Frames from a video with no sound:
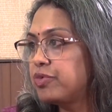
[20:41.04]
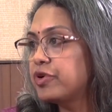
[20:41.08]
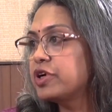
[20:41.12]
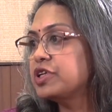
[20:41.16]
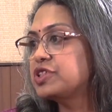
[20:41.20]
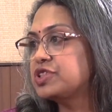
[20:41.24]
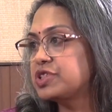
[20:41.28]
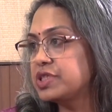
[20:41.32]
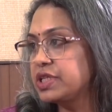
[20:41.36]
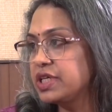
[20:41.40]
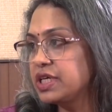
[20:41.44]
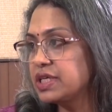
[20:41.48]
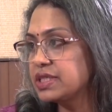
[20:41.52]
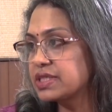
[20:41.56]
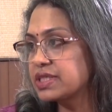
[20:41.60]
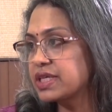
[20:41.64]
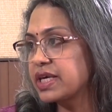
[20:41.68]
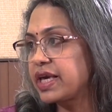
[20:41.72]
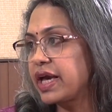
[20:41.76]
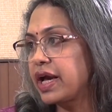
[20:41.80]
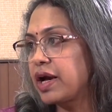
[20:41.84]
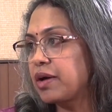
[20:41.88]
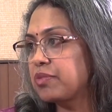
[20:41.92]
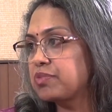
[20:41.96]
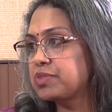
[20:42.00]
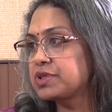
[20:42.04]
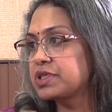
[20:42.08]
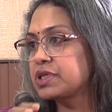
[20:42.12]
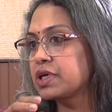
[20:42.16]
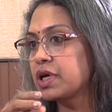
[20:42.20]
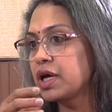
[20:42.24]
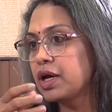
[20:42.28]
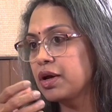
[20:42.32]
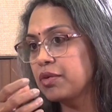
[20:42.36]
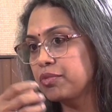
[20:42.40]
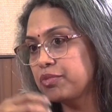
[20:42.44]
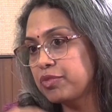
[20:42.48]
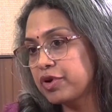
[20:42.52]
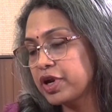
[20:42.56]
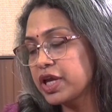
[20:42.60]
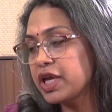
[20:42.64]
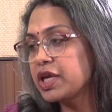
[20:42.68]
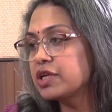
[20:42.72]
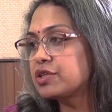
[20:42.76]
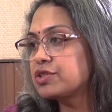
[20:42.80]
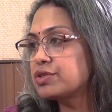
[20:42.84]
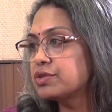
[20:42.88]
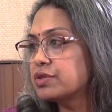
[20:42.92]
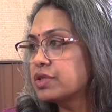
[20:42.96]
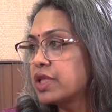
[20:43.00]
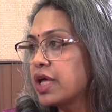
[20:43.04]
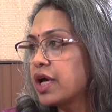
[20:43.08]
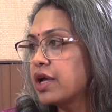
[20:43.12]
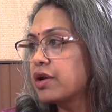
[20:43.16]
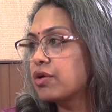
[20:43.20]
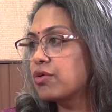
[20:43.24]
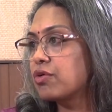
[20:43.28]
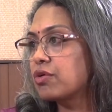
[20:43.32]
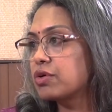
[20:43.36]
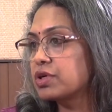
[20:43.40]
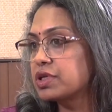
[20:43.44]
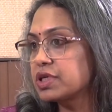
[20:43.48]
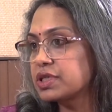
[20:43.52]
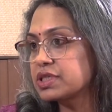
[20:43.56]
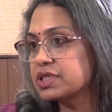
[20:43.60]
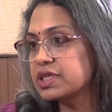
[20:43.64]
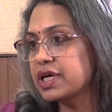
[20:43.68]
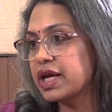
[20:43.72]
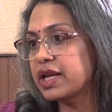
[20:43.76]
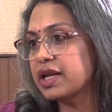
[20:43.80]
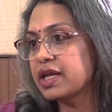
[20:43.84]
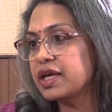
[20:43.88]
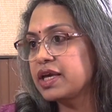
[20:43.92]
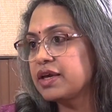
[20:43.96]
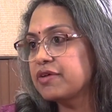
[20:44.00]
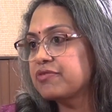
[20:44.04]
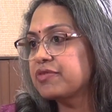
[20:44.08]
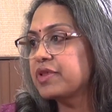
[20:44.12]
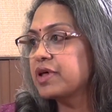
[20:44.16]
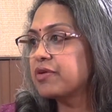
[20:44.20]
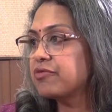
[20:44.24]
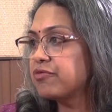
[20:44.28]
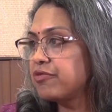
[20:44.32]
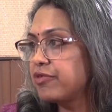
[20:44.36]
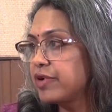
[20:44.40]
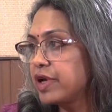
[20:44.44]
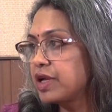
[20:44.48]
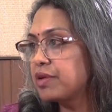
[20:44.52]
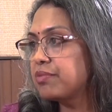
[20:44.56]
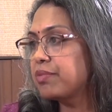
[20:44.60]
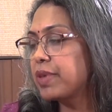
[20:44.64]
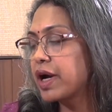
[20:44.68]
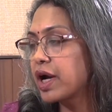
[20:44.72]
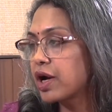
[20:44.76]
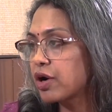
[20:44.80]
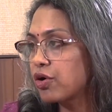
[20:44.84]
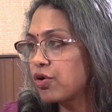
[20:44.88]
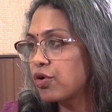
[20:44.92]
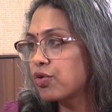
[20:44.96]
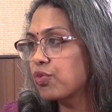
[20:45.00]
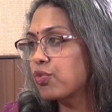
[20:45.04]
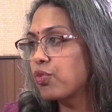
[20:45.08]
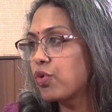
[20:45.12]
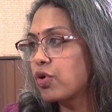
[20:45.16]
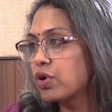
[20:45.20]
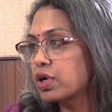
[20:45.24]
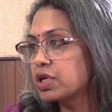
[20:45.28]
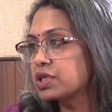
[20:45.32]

bridge these gaps, bring it to their notice, and give them feedback on